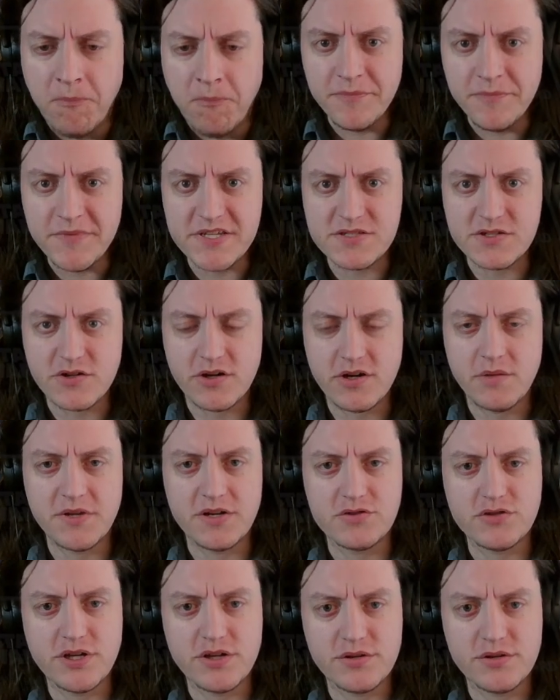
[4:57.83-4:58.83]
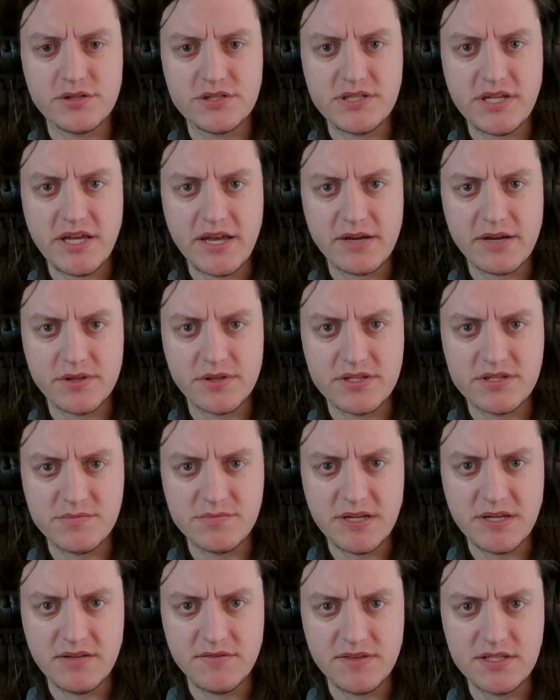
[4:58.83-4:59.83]
this turn I'm going to try to attack with as
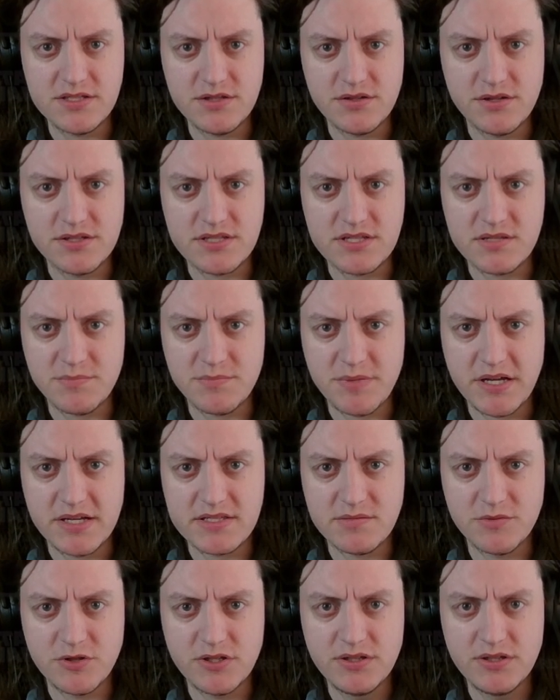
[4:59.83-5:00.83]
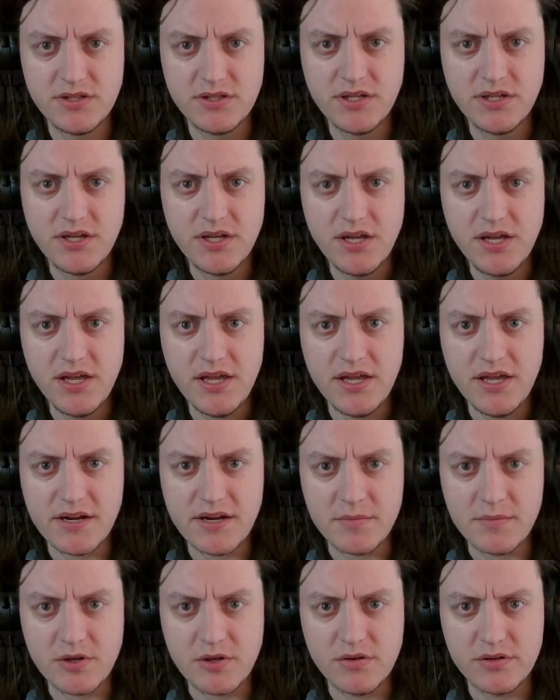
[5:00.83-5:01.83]
many of these units as possible, and
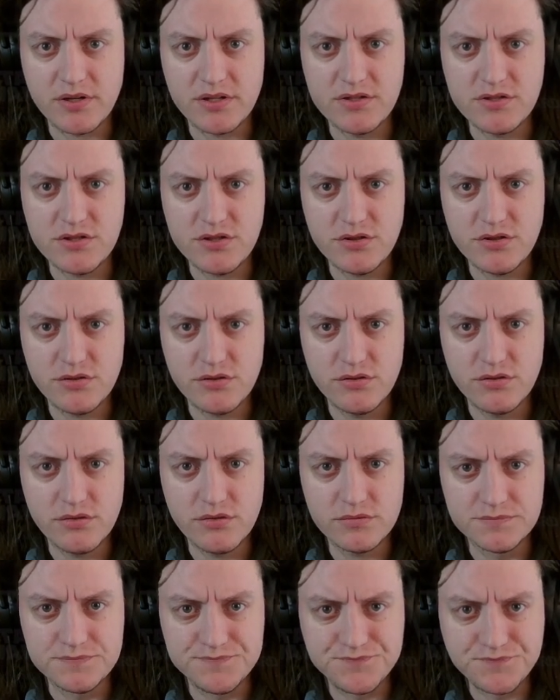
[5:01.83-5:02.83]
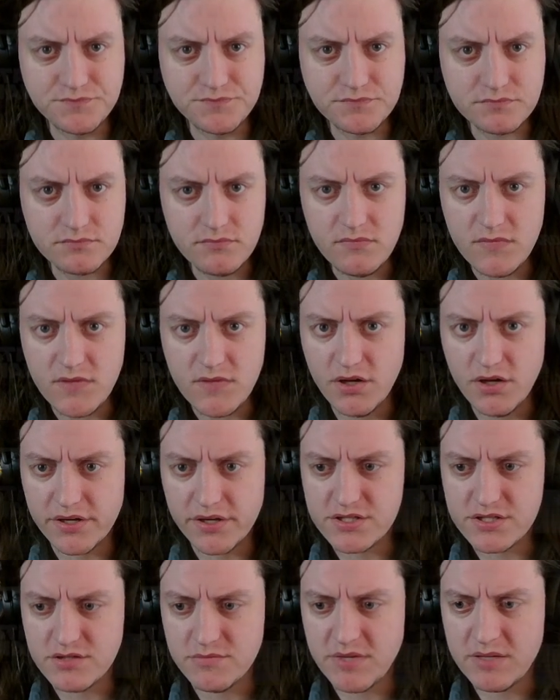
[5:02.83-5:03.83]
I'm going to Okay,
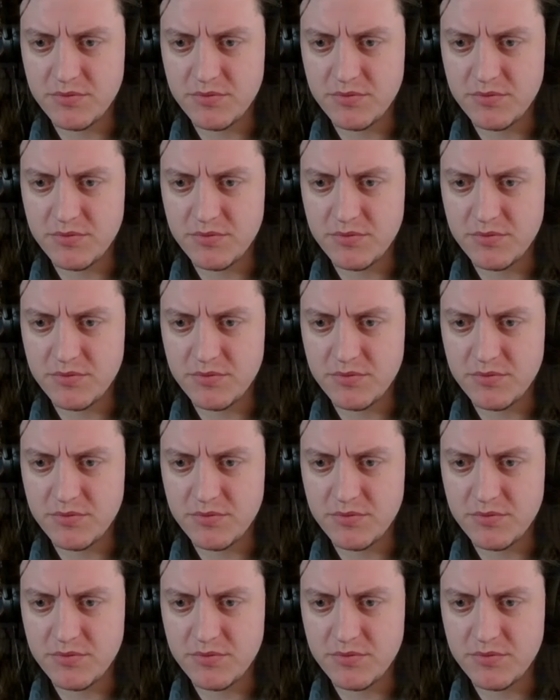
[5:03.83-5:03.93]
so my